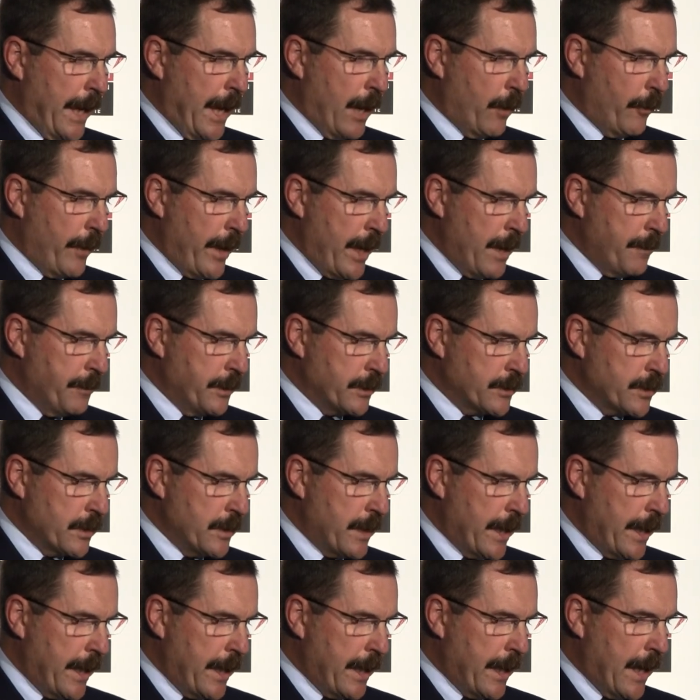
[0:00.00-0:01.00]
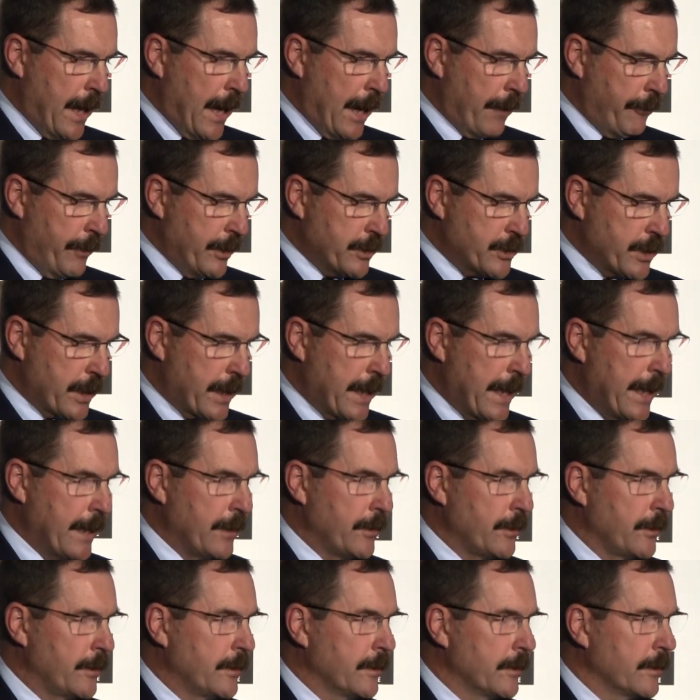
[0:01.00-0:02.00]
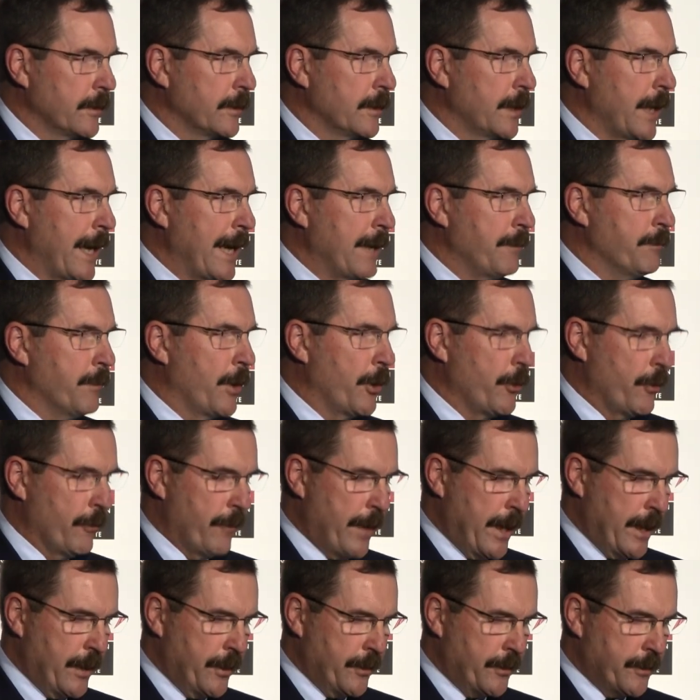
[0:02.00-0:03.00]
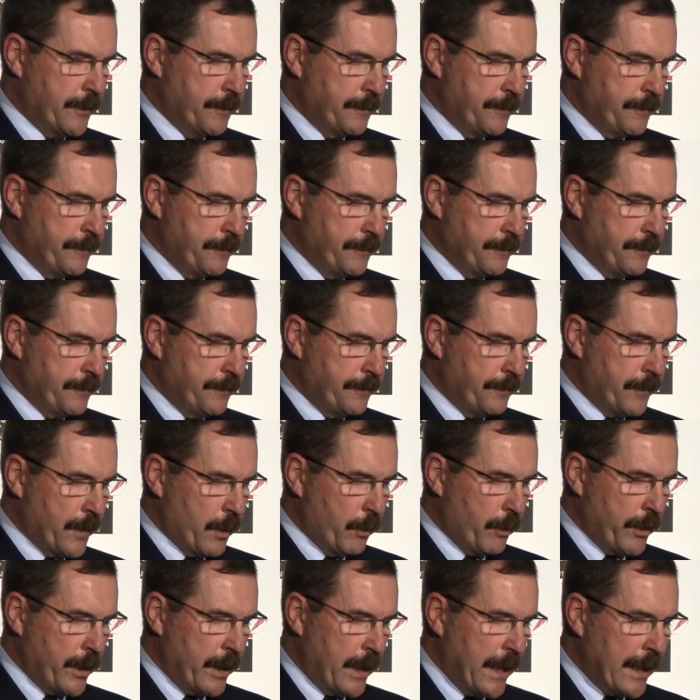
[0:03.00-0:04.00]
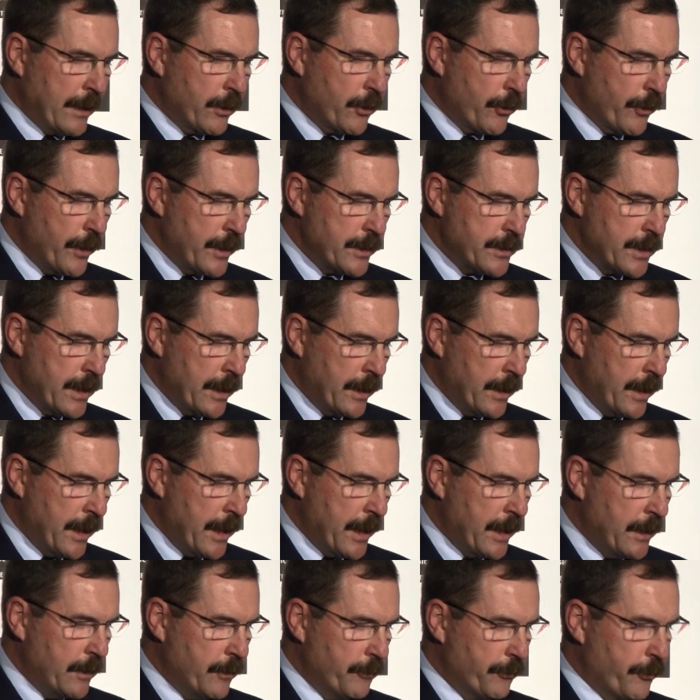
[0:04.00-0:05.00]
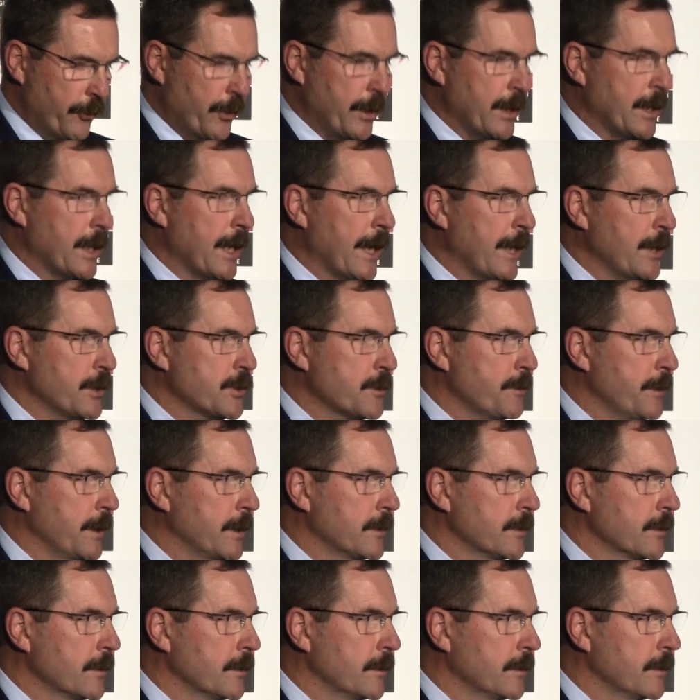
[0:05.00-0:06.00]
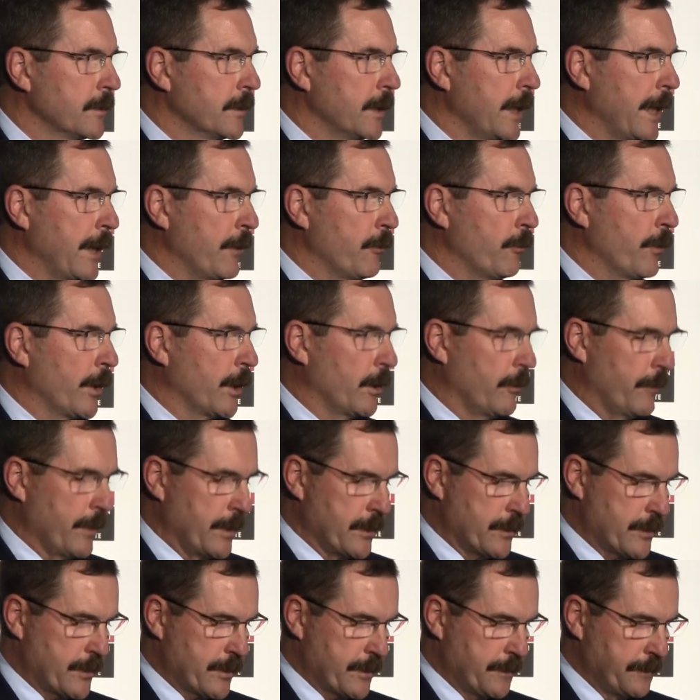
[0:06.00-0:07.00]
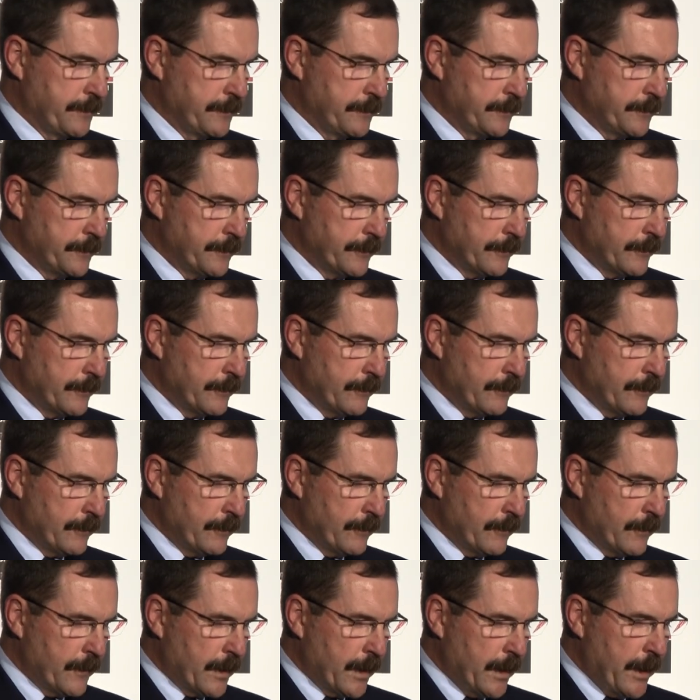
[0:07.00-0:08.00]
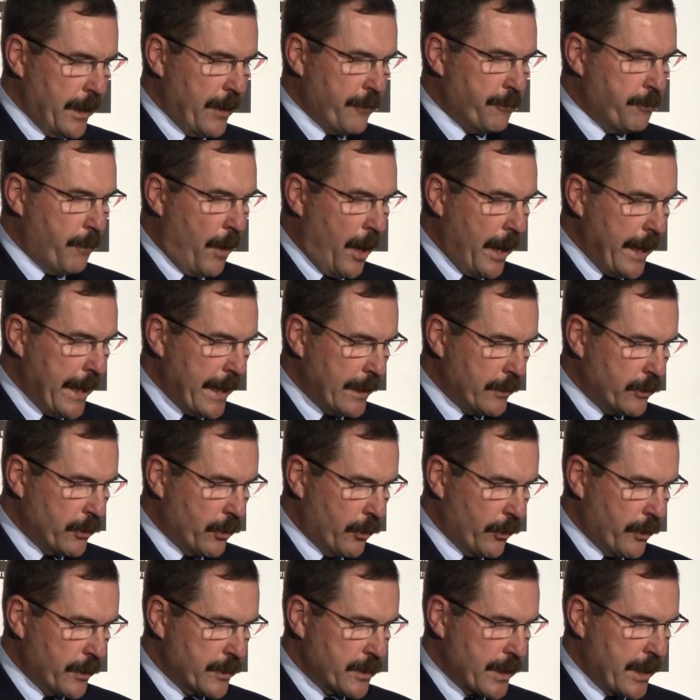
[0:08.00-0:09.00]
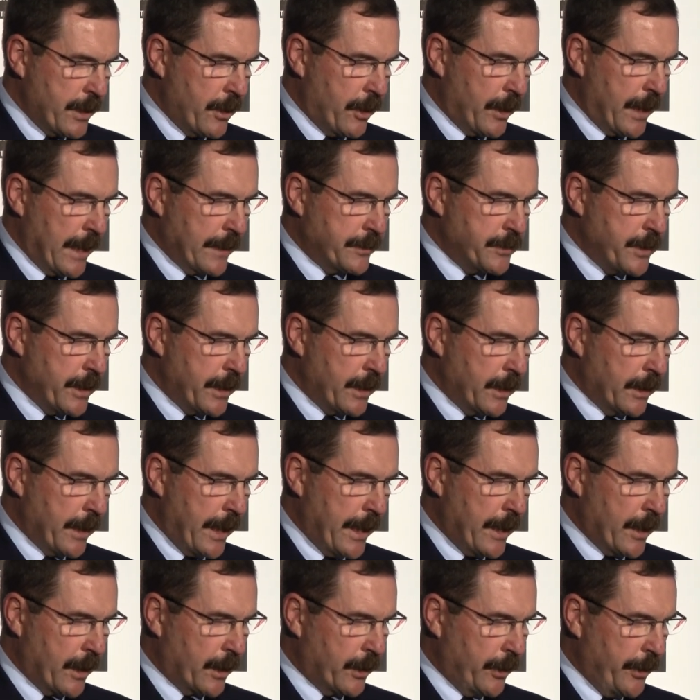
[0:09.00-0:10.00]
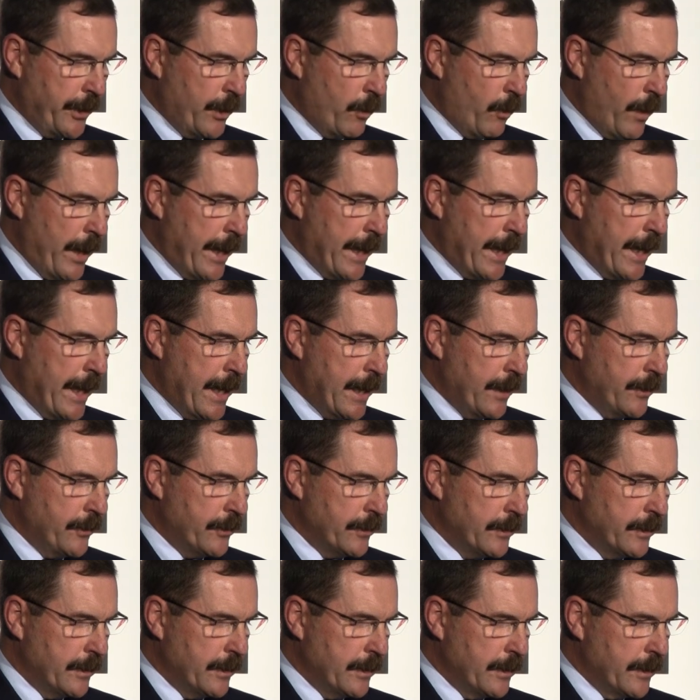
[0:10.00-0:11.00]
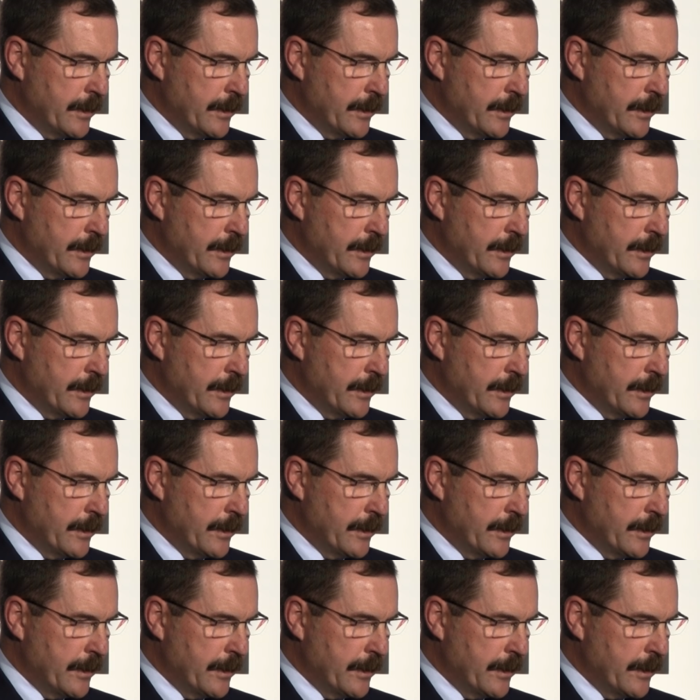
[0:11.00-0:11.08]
Our airmen today are educated and motivated, with an increasing need for engagement and relevance. If my headquarters cannot articulate a clear way ahead,